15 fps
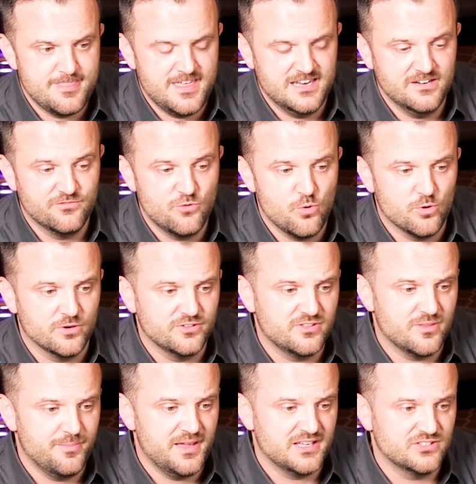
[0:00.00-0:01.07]
and of course
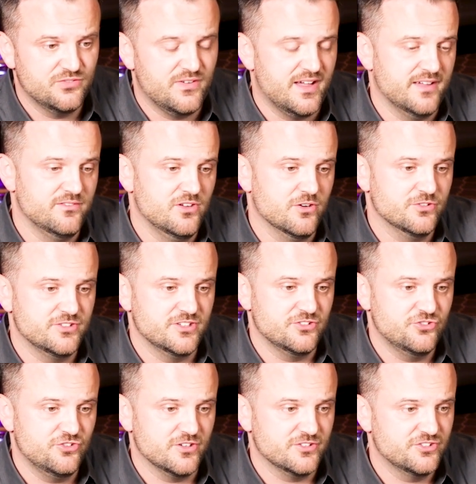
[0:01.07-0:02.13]
the past 5 years
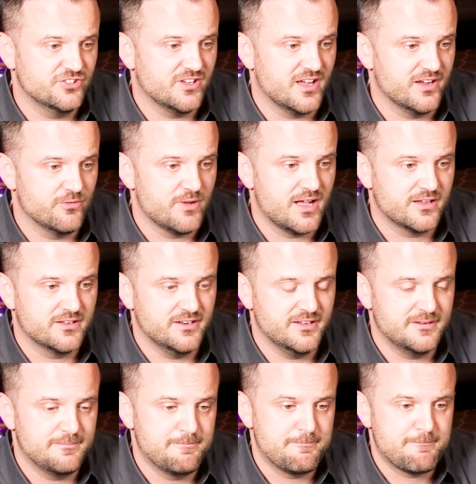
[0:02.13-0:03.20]
it's just
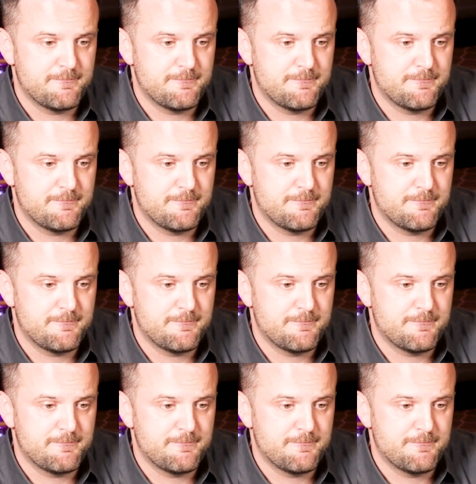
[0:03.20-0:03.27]
skyrocketed.